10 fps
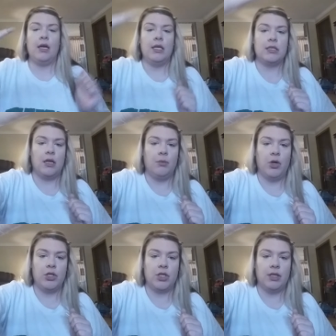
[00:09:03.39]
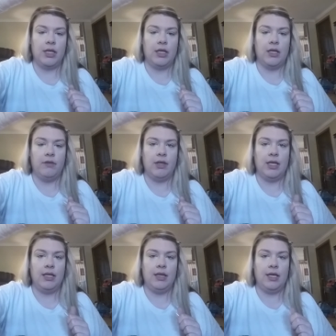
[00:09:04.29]
It's got a brush on the end of it
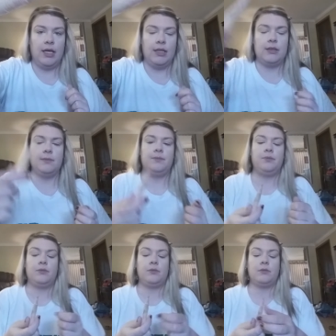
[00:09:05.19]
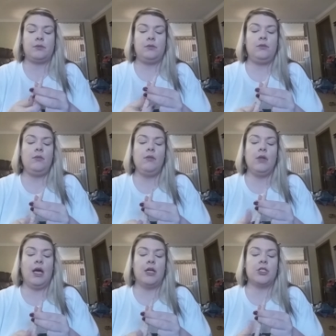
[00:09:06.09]
like that.
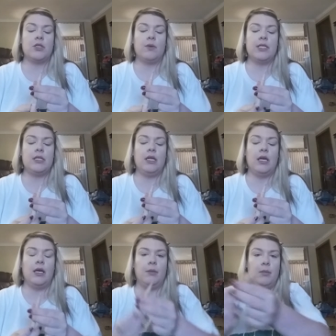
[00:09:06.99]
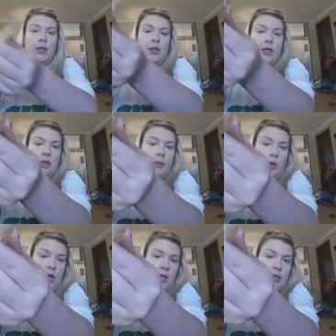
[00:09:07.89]
I just twist it up. The
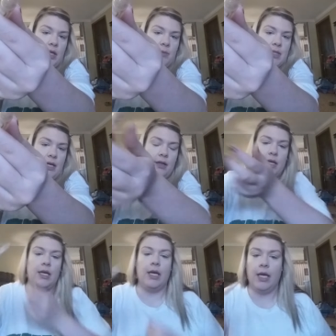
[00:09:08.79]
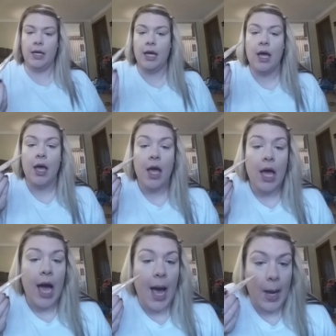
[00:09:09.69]
product comes out of the end.
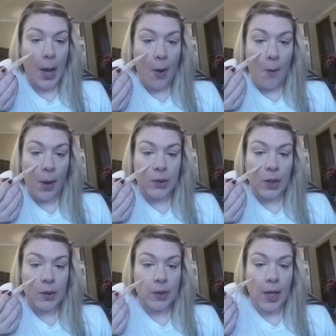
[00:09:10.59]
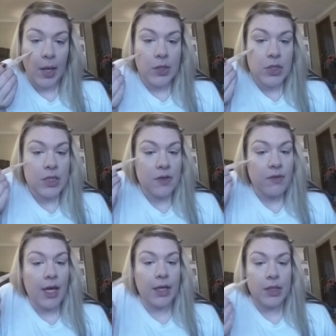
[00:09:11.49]
I go along the edges of
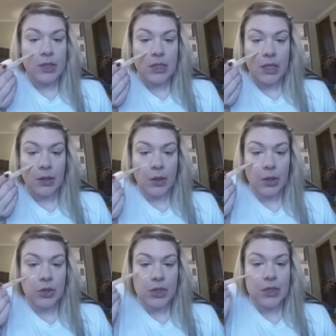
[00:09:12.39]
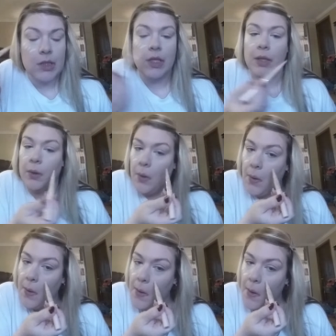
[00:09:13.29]
that concealer just a little.